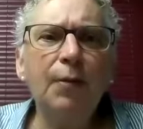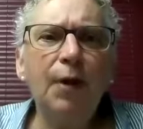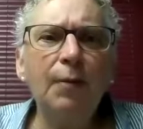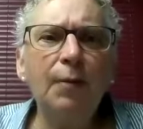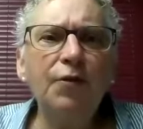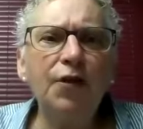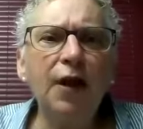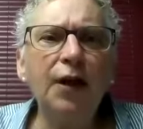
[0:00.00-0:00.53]

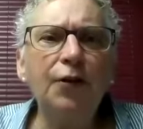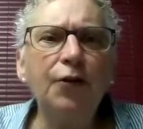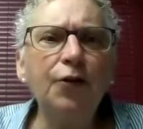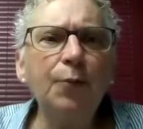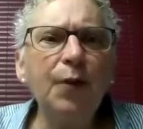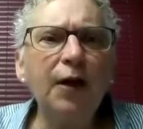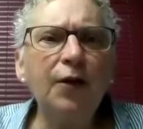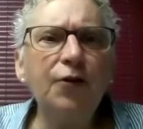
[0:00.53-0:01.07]
Bob
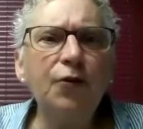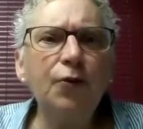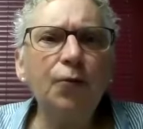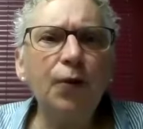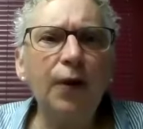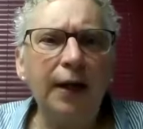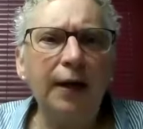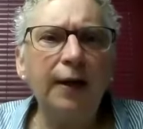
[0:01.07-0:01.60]
Sanders, passed
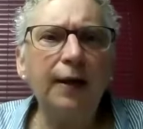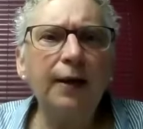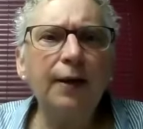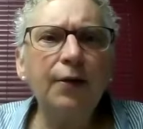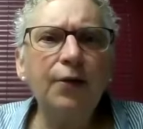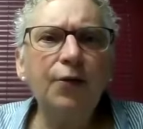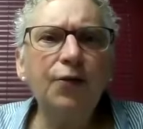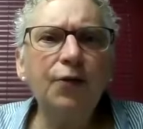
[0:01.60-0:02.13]
away
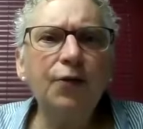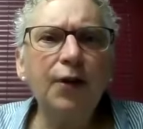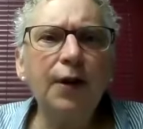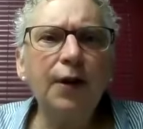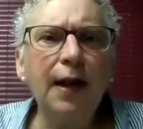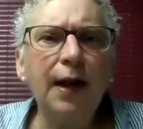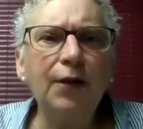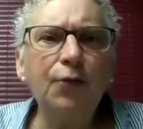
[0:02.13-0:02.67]
this
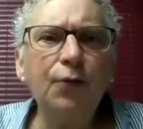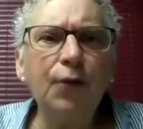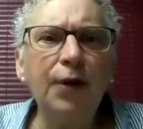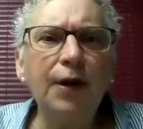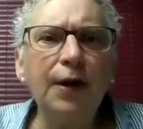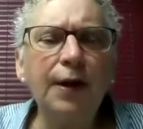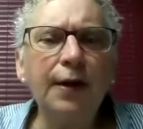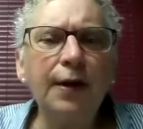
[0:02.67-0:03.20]
last
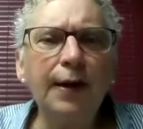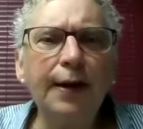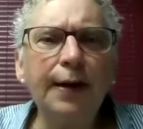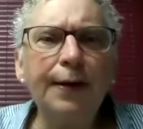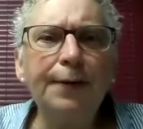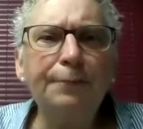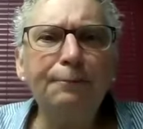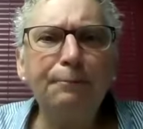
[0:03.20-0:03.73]
week.
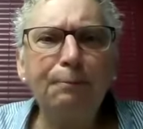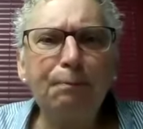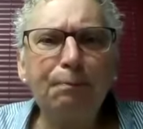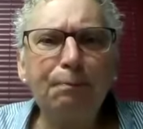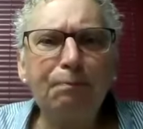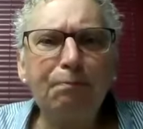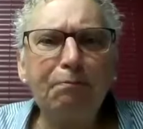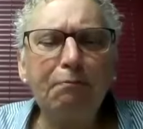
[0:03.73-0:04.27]
And
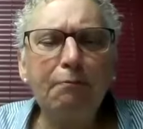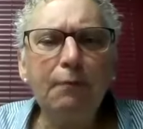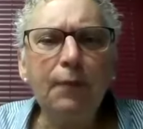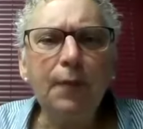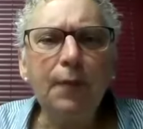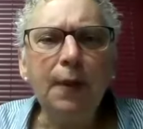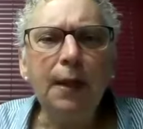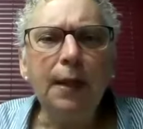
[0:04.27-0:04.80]

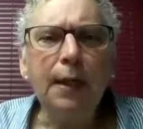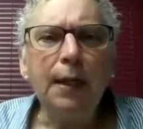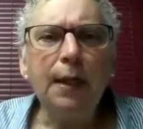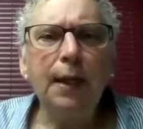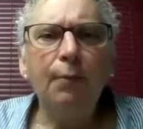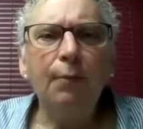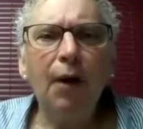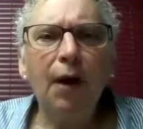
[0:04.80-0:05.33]

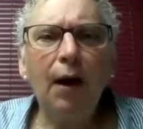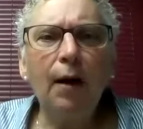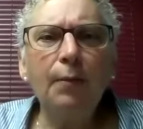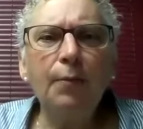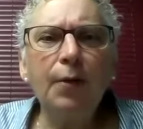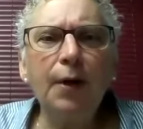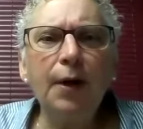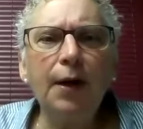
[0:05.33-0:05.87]

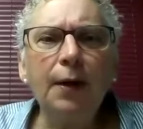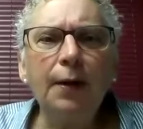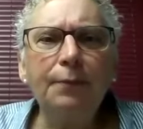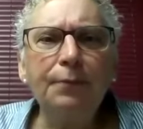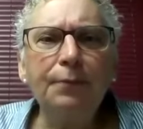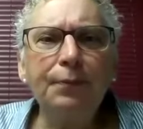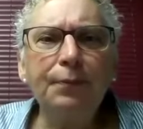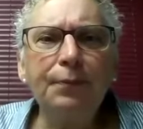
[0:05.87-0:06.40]
Bob,
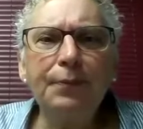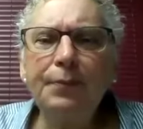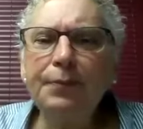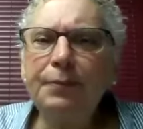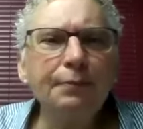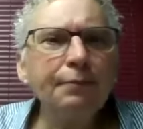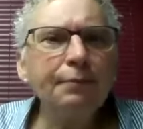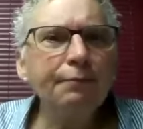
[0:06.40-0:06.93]

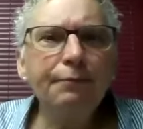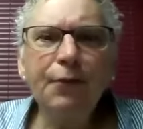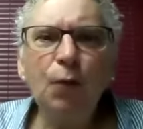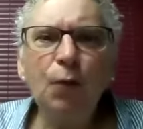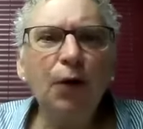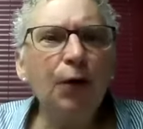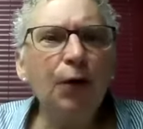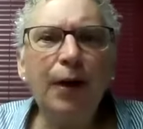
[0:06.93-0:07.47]

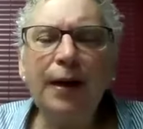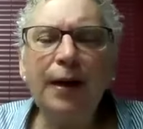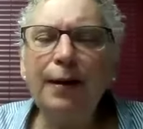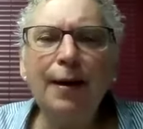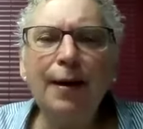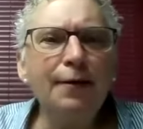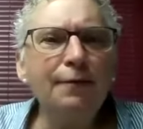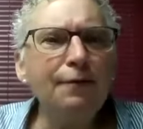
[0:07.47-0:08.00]
what a great
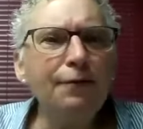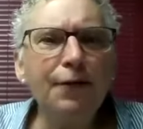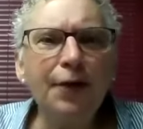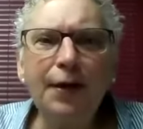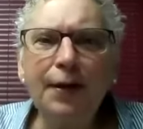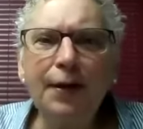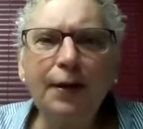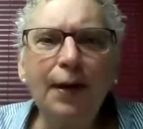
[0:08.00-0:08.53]
life
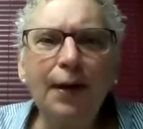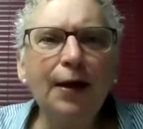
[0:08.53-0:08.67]
and